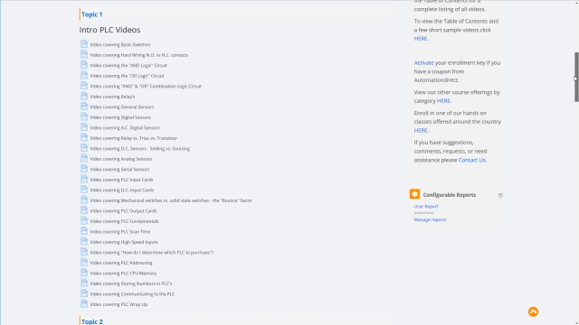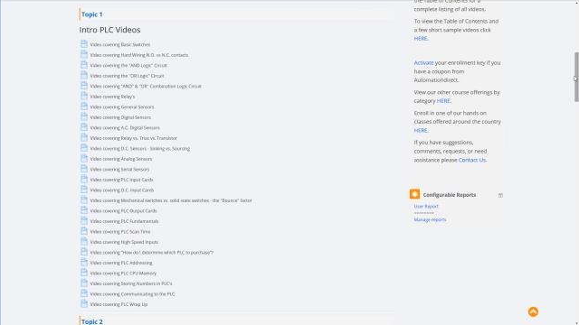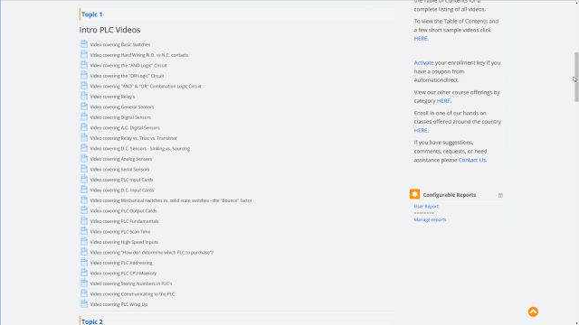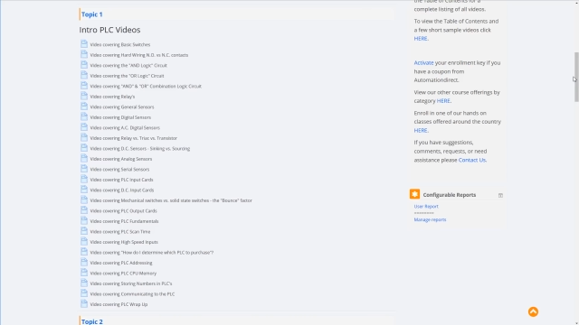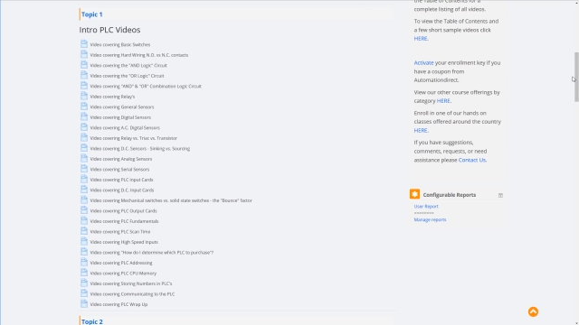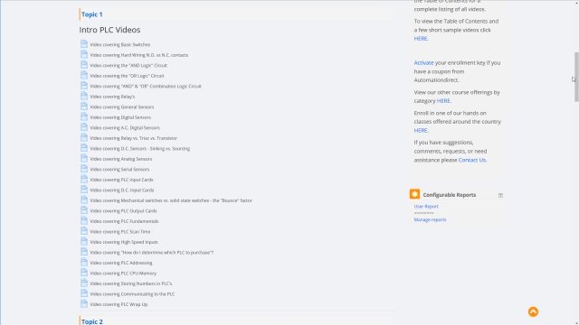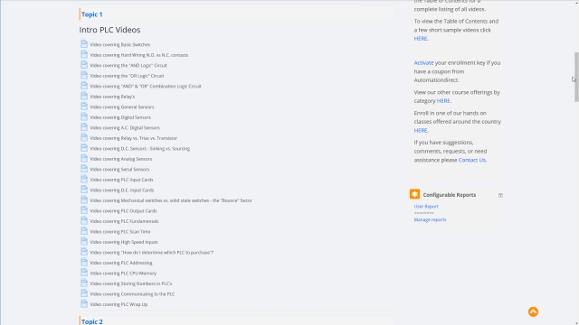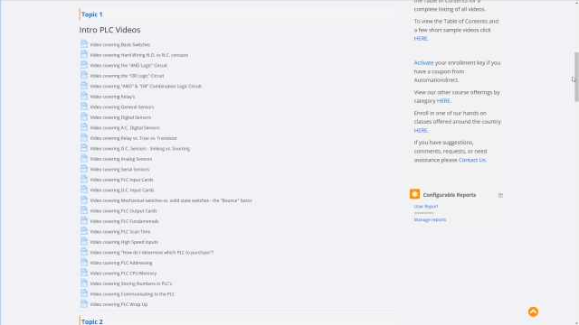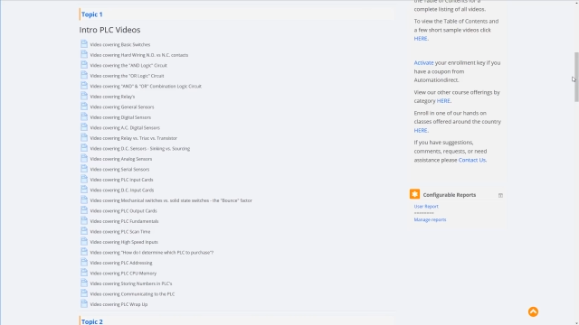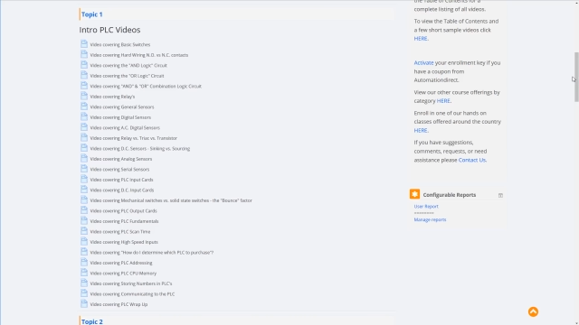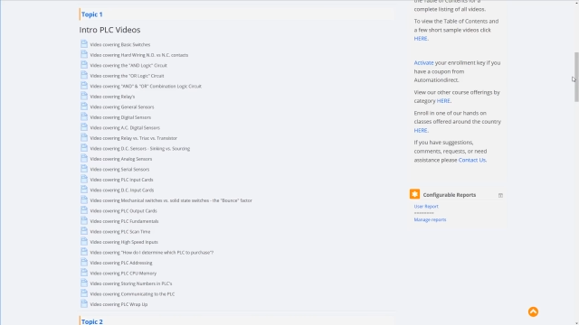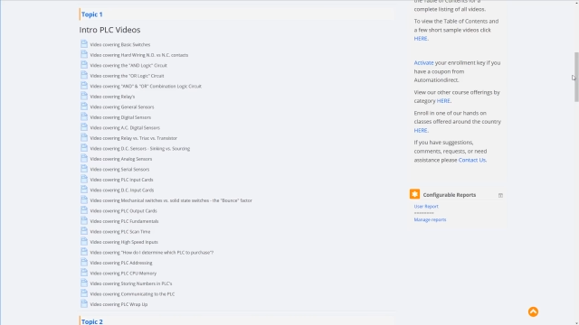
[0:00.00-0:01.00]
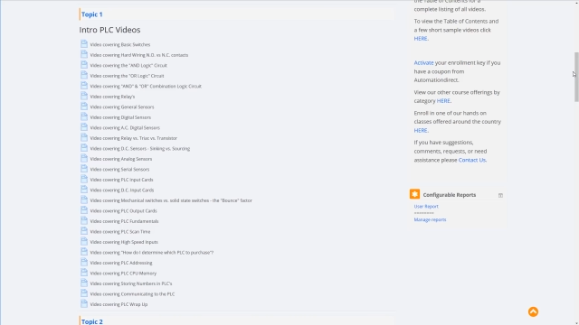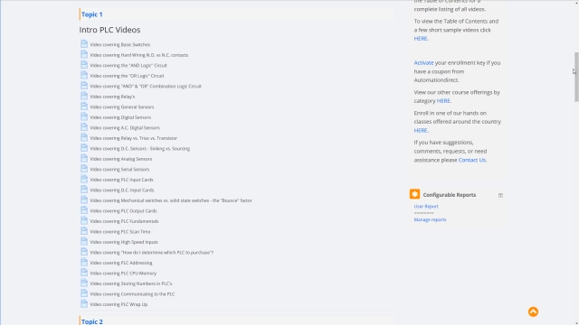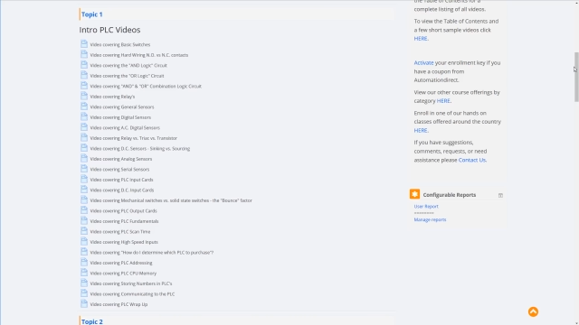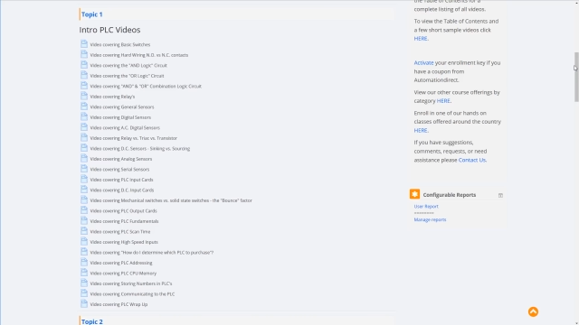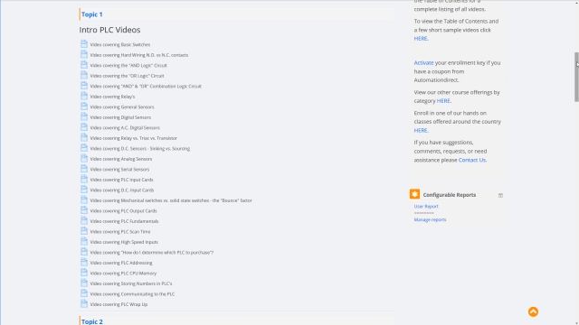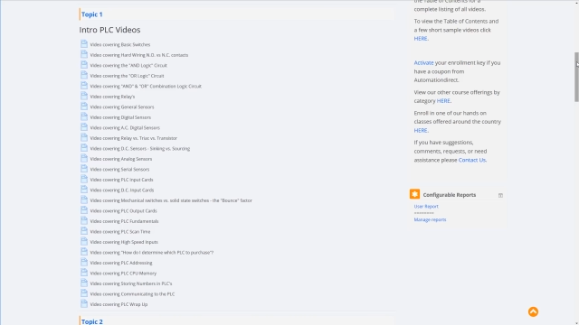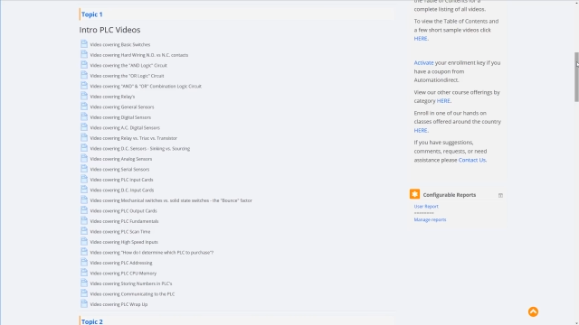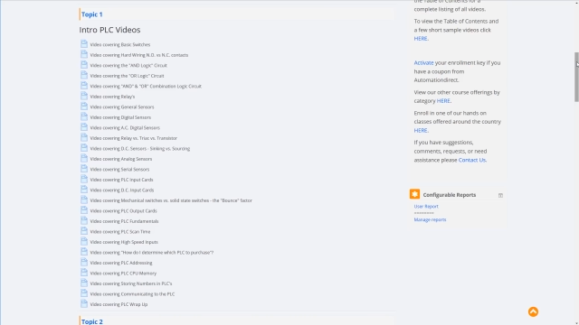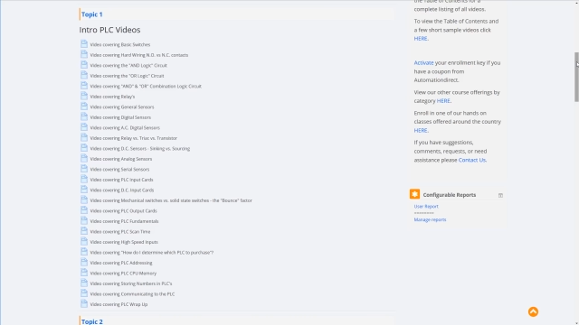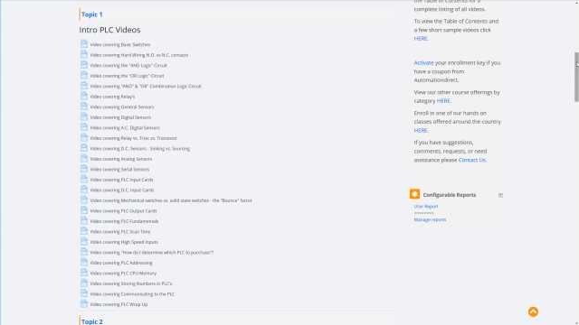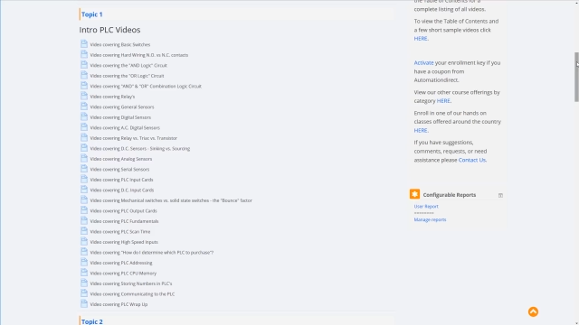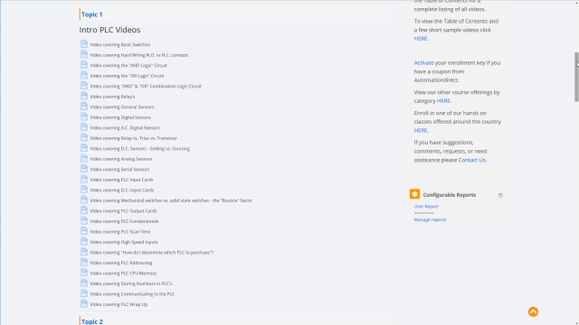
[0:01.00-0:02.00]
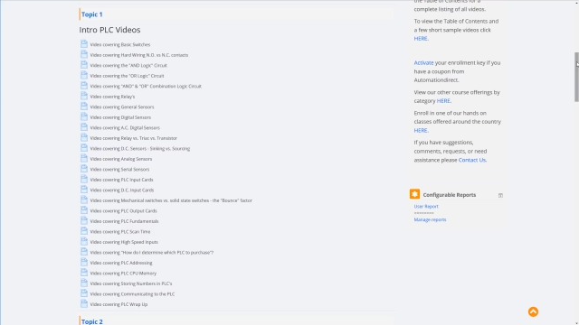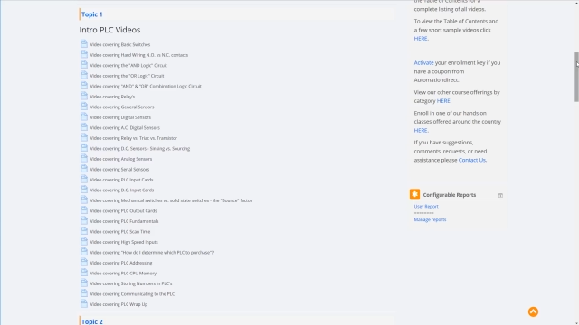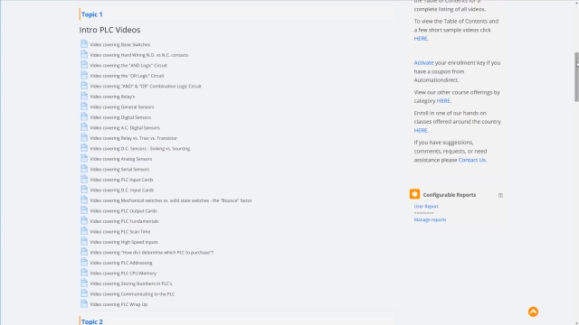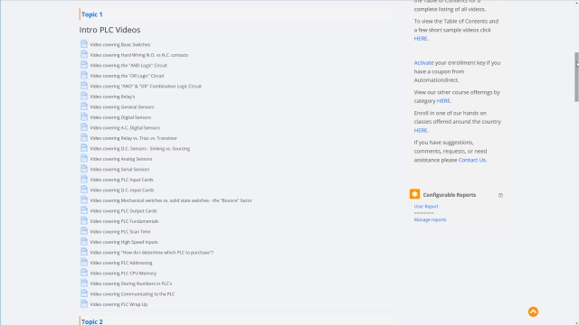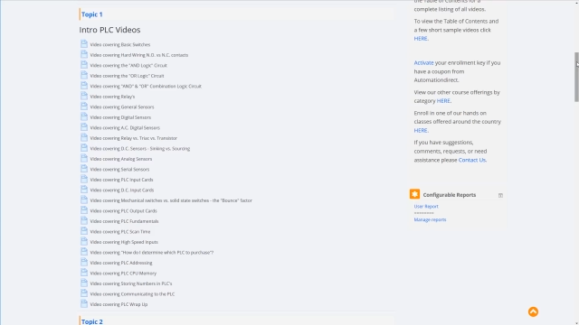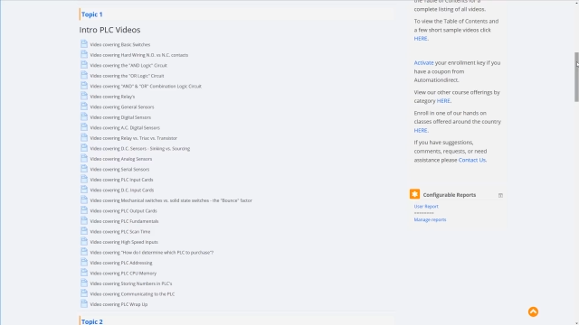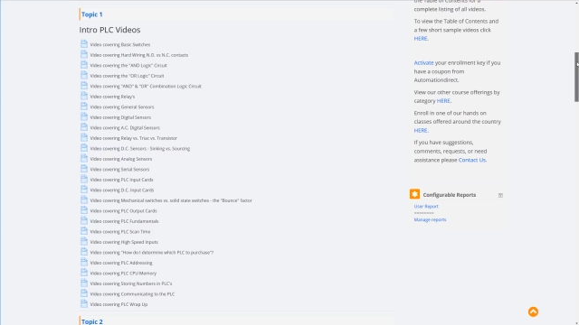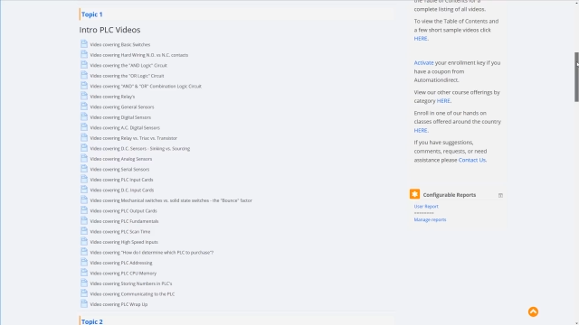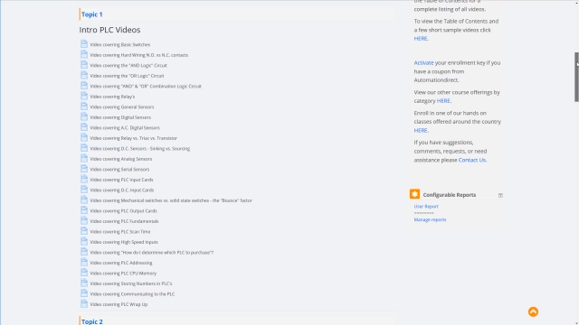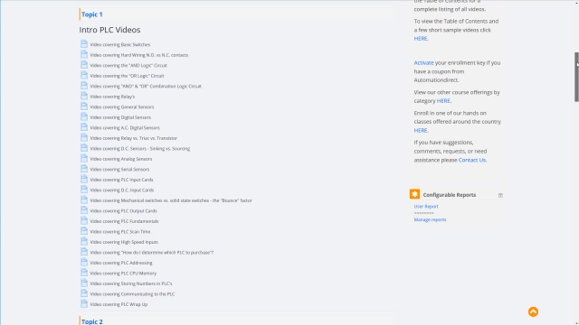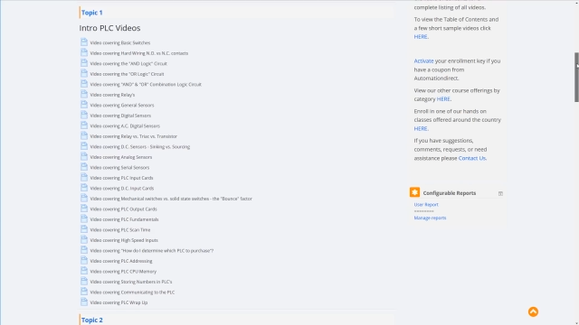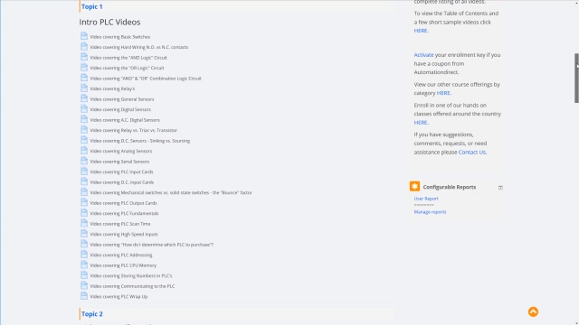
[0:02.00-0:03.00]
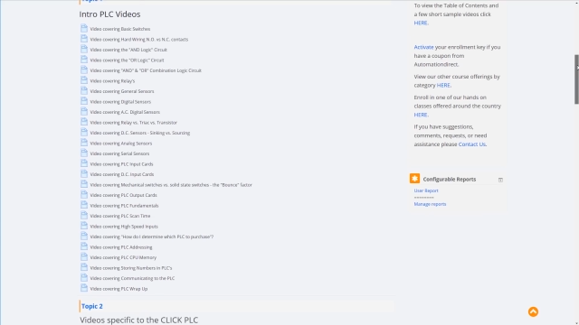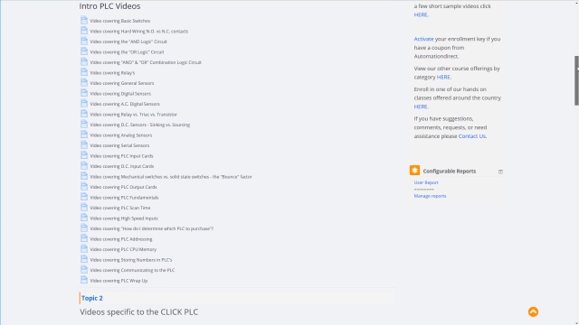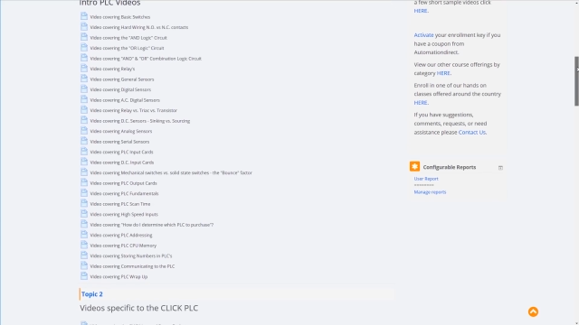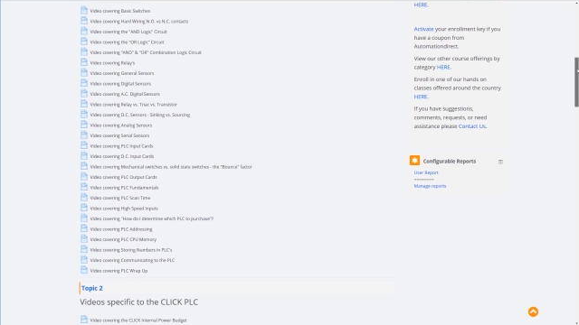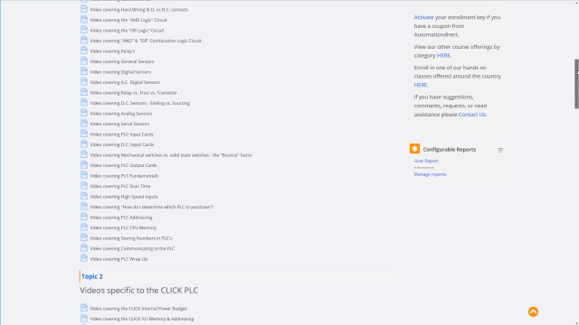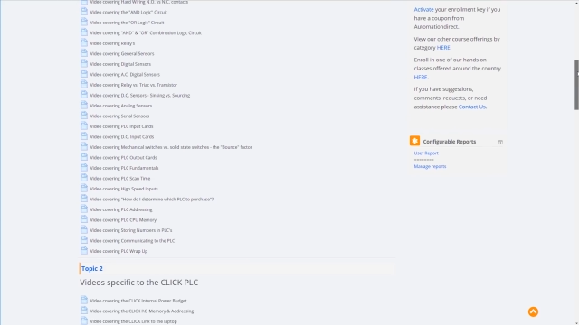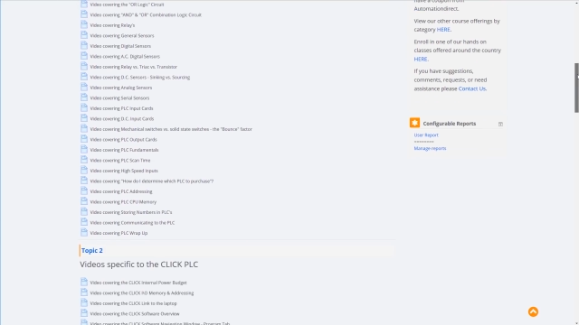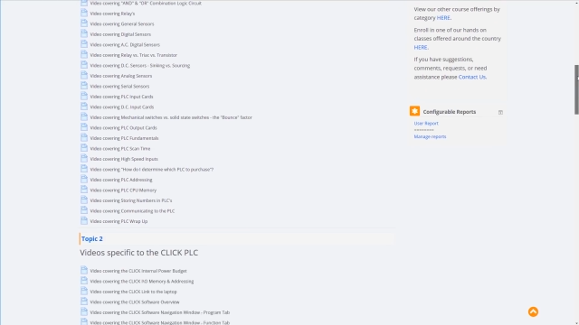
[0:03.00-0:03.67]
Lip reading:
No face is visible, so there are no lips to read.